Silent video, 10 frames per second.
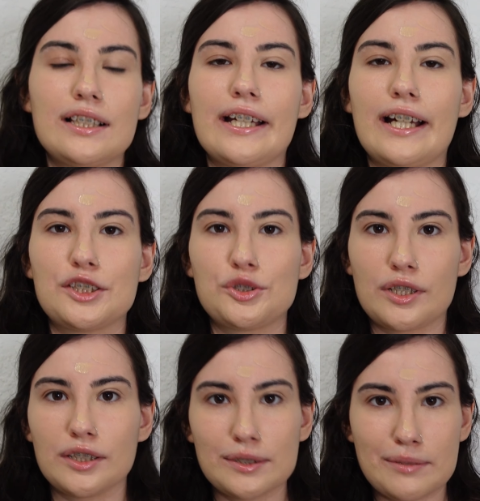like I
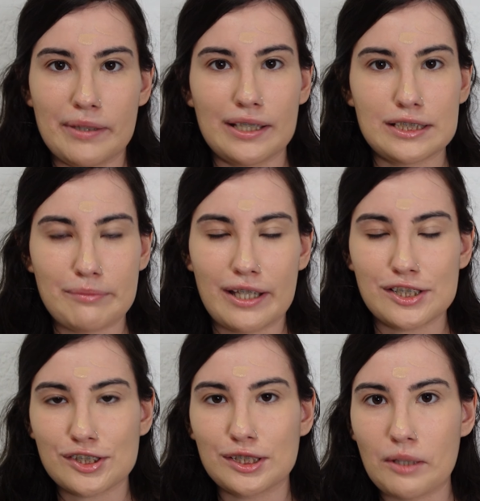struggle speaking
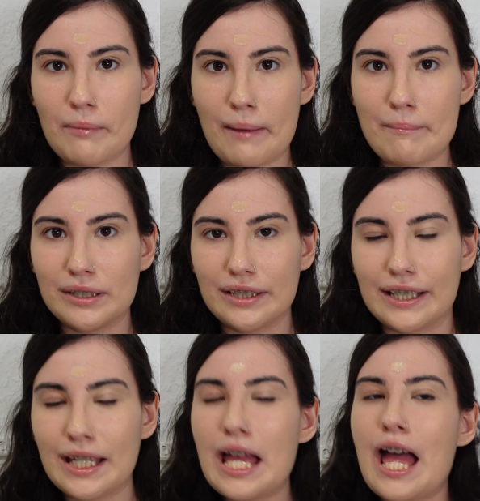Spanish a little bit, but
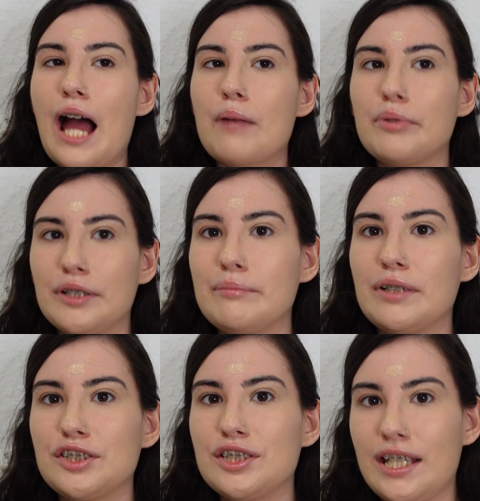like I pretty
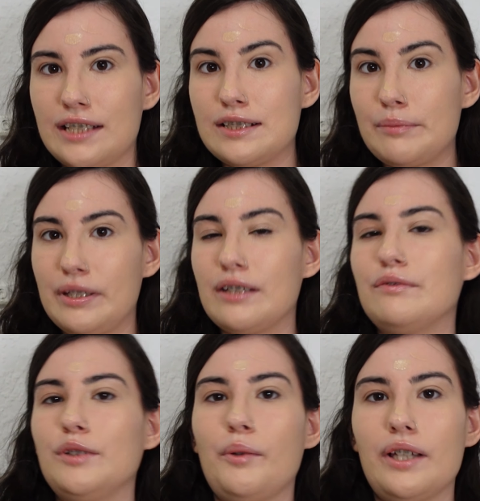much can speak it
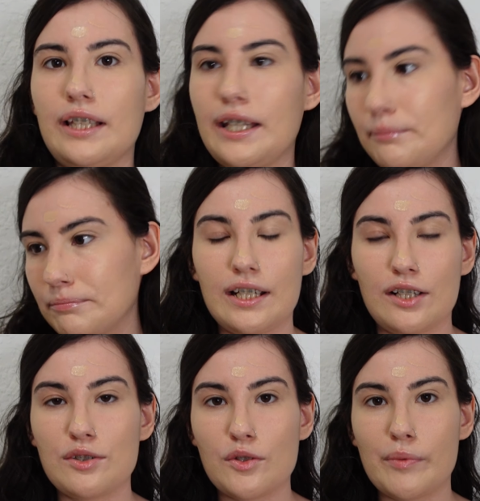fluently. And I
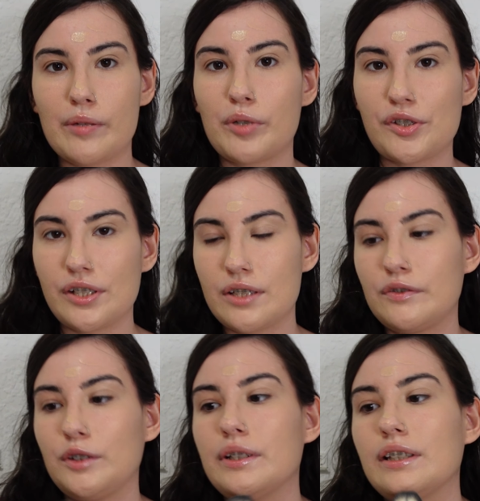also speak Portuguese
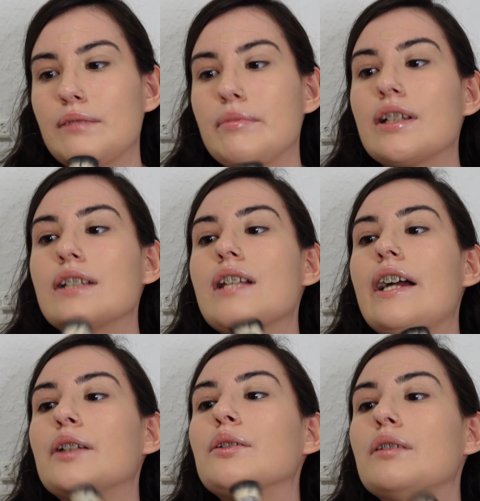fluently because
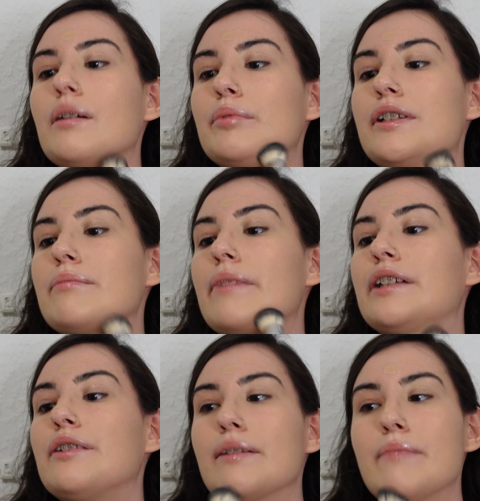I grew up with my
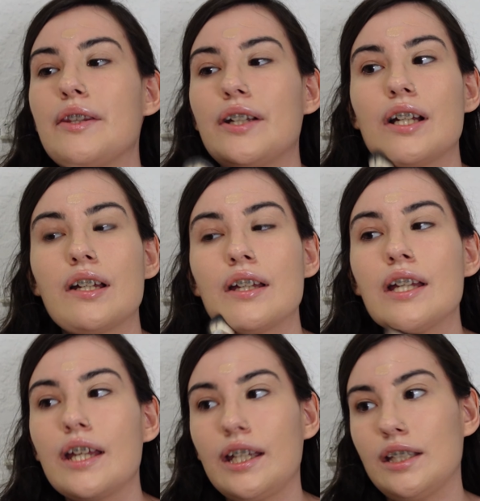grandmother,
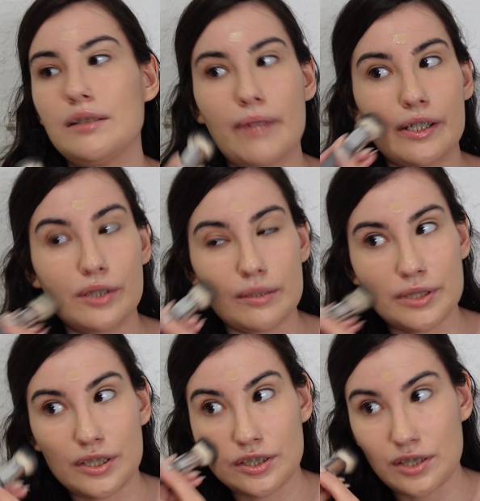and my
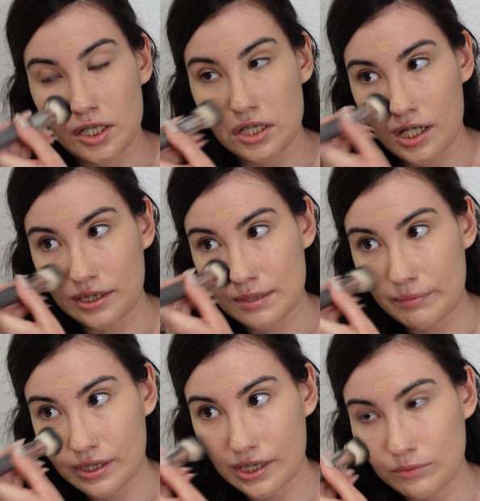grandmother did not
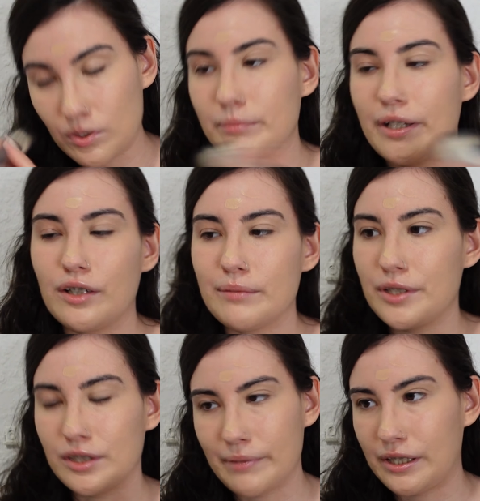speak well, my
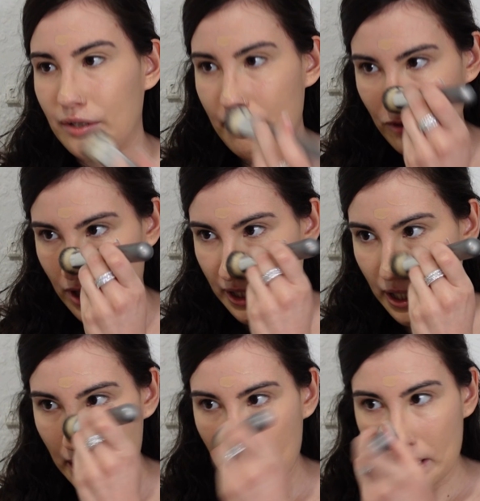grandmother and my grandfather.